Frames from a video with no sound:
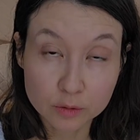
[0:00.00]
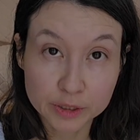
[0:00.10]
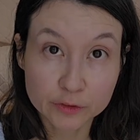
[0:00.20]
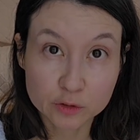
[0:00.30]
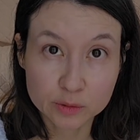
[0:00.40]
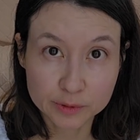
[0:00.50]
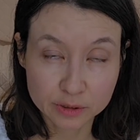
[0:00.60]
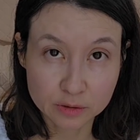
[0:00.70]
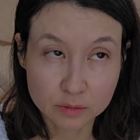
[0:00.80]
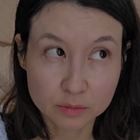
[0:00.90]
They have to be able
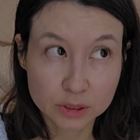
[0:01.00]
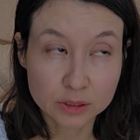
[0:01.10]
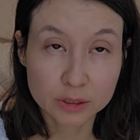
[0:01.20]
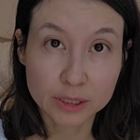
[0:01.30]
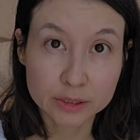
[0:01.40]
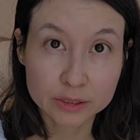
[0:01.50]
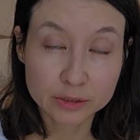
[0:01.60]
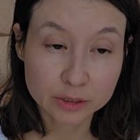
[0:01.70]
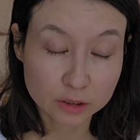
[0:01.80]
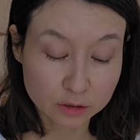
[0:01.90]
to stand in
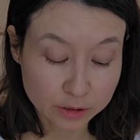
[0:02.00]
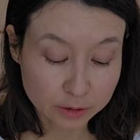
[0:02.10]
there.